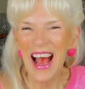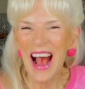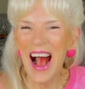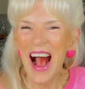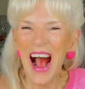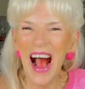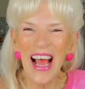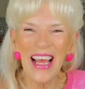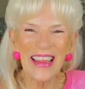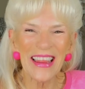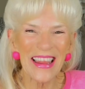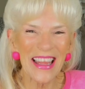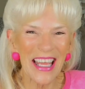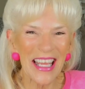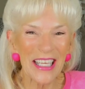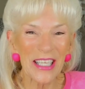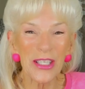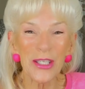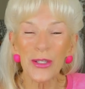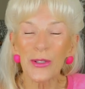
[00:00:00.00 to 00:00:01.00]
I
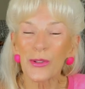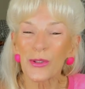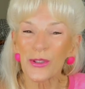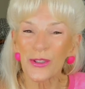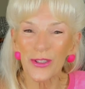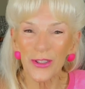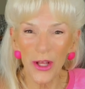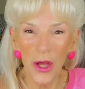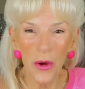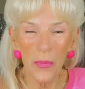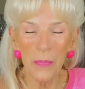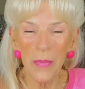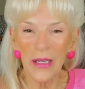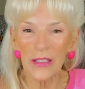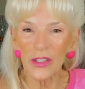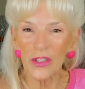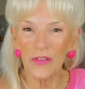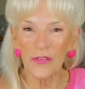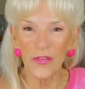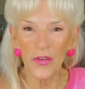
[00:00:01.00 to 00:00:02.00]
thank you so
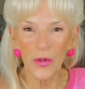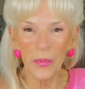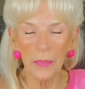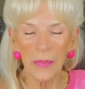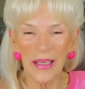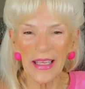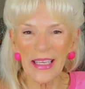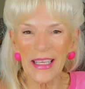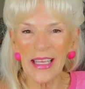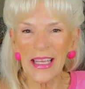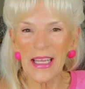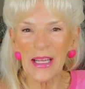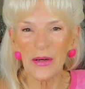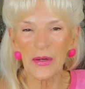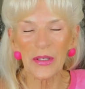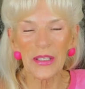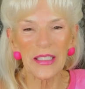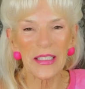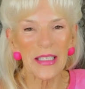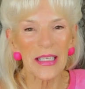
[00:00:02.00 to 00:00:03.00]
much for being here
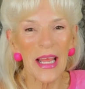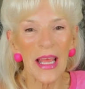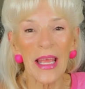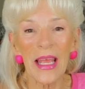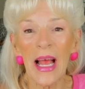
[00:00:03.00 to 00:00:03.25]
today.